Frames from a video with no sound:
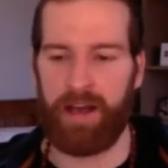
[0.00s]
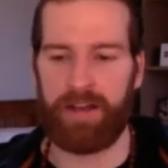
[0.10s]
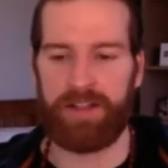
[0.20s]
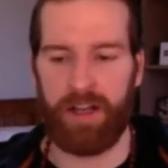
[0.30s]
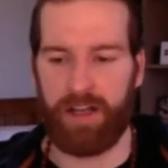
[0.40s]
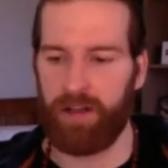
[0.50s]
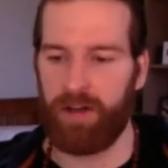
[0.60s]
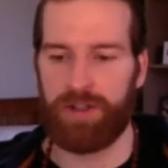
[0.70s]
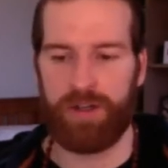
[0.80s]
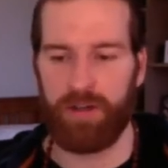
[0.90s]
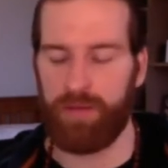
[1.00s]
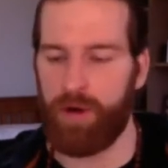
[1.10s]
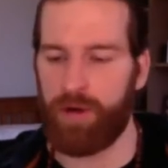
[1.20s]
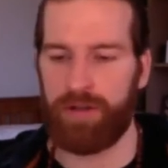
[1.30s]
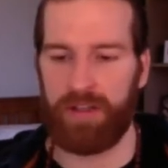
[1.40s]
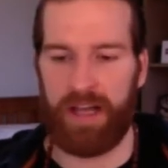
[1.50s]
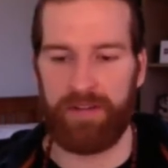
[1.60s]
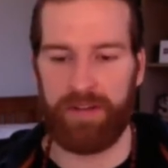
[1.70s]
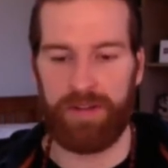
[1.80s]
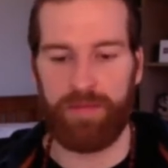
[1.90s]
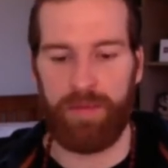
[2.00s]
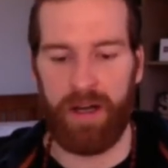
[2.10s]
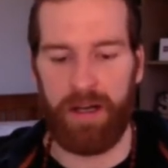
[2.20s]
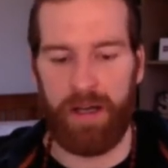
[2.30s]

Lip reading: psychological, emotional levels, but